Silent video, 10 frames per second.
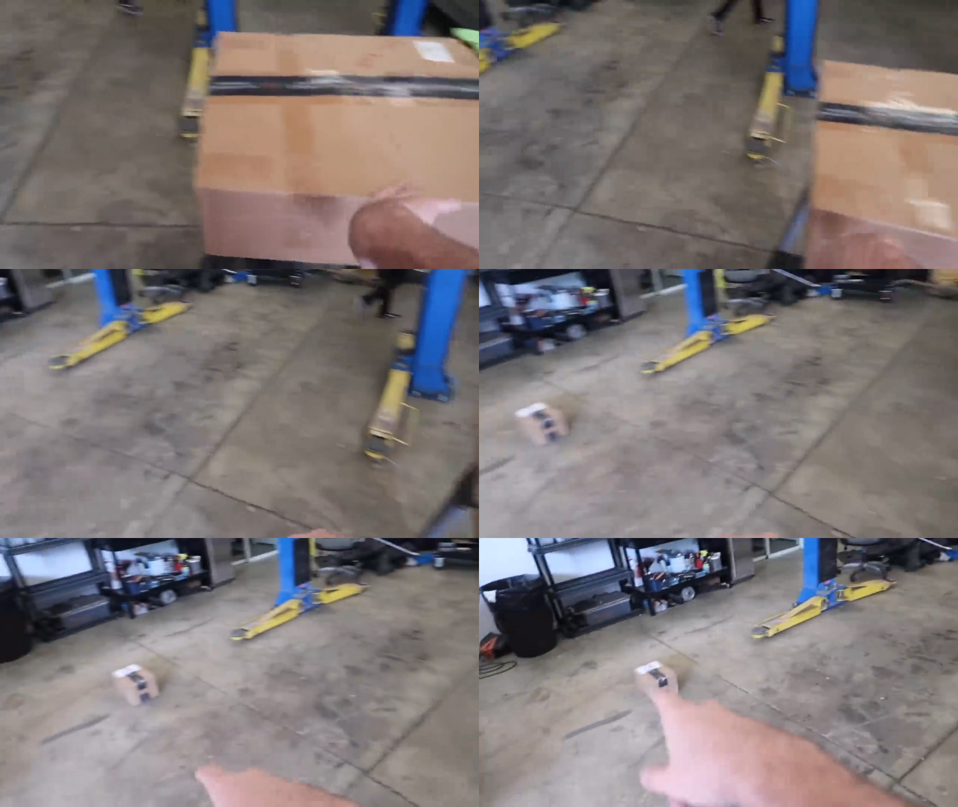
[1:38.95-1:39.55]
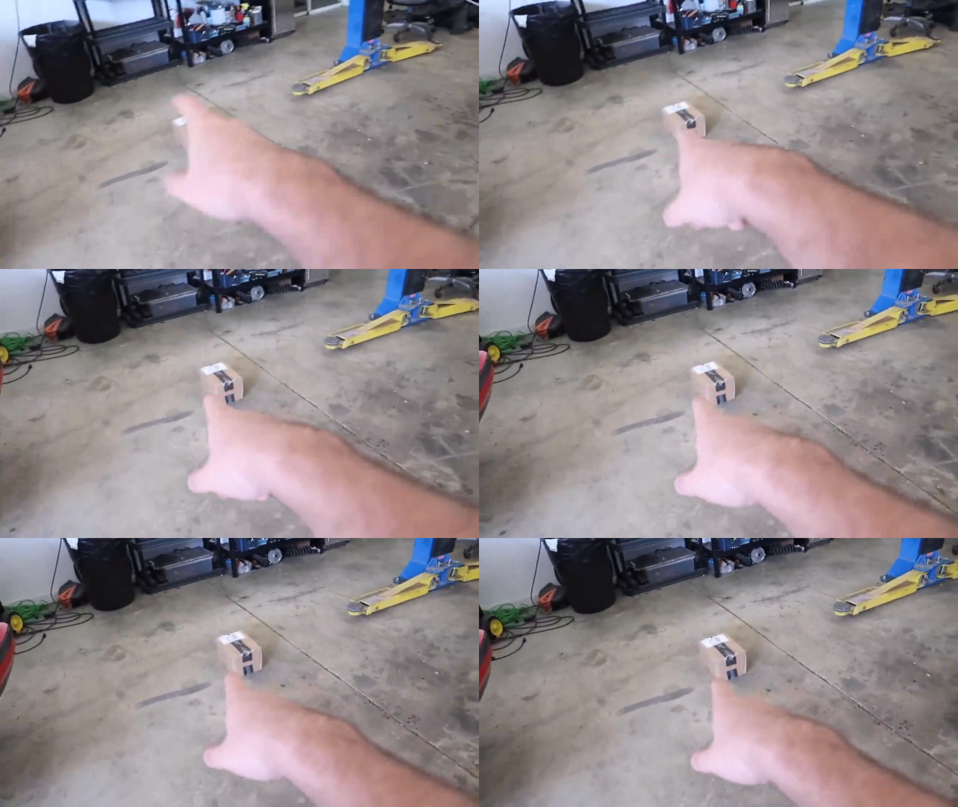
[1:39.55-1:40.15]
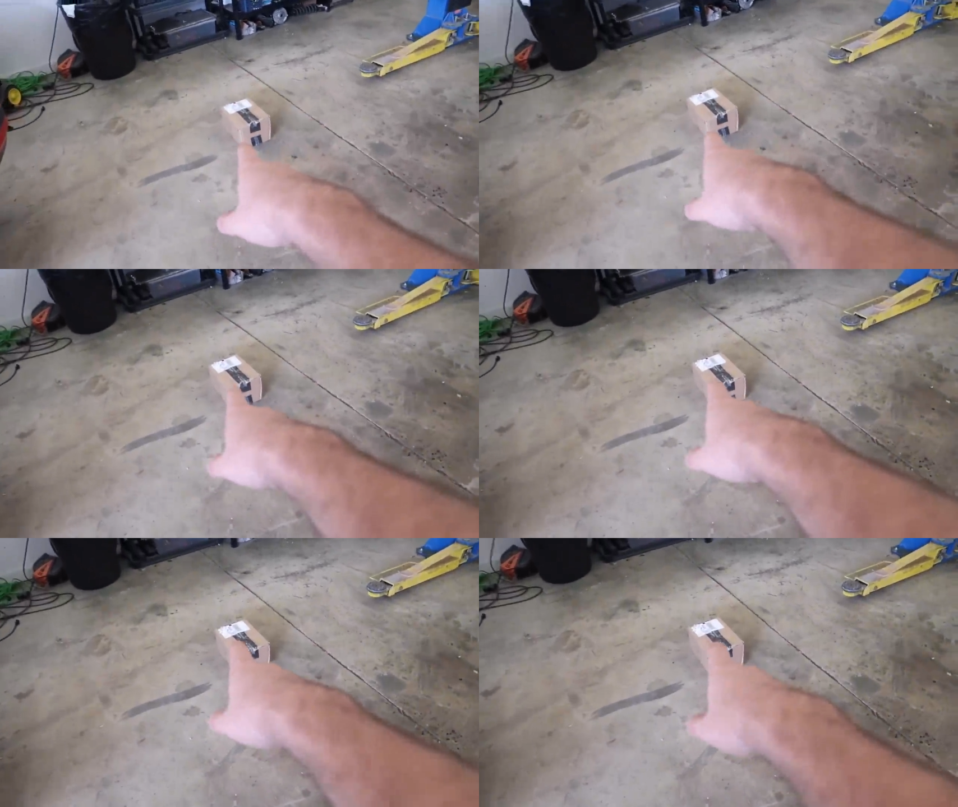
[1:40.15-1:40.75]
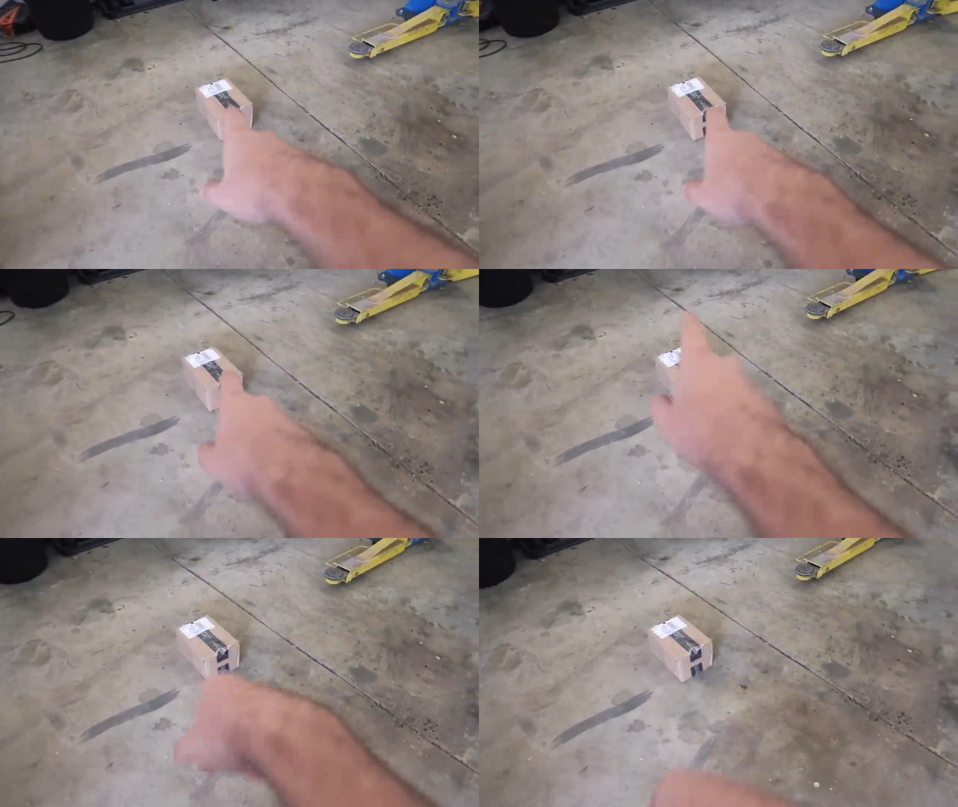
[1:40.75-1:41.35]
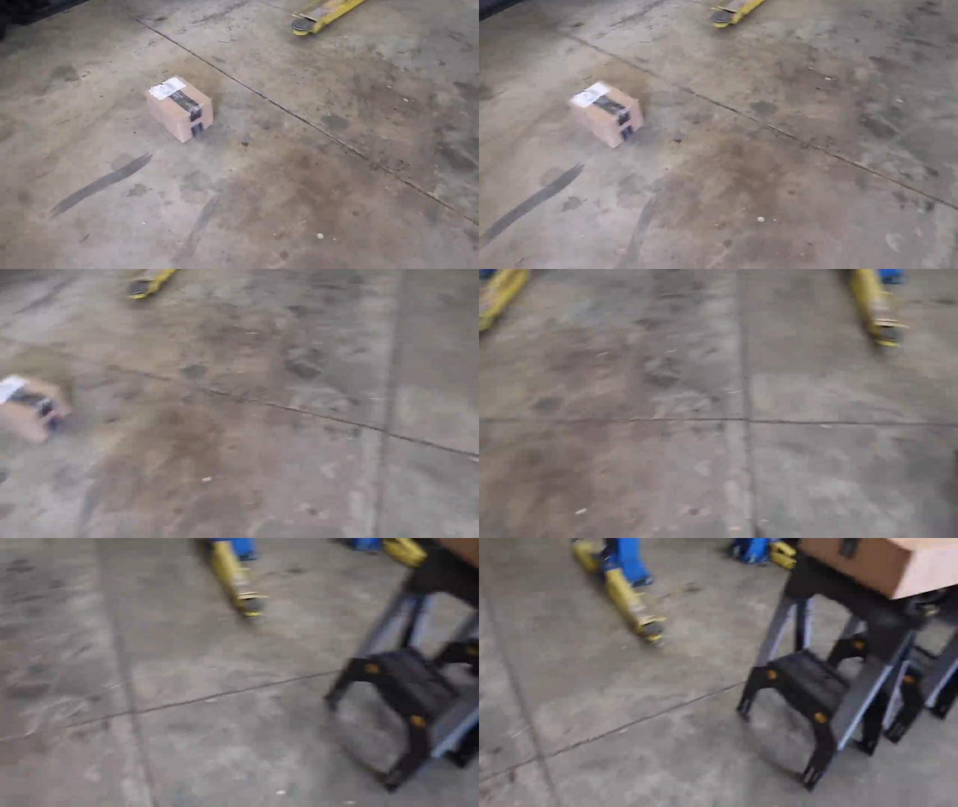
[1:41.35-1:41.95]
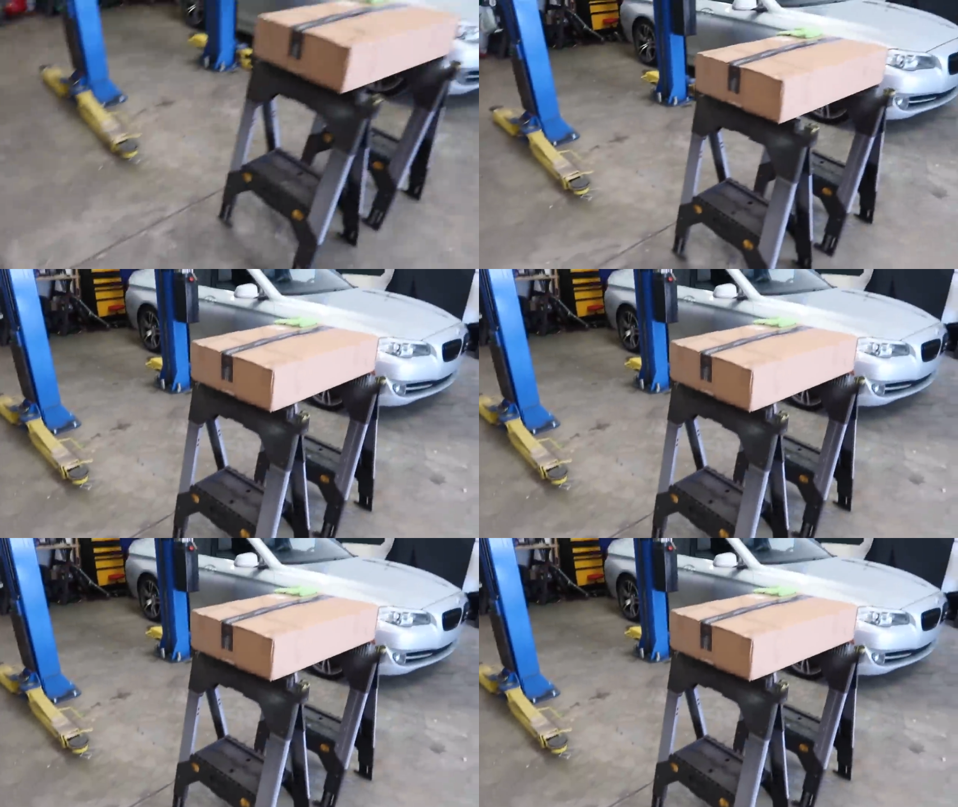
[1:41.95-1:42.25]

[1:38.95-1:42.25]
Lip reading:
(no speaker visible)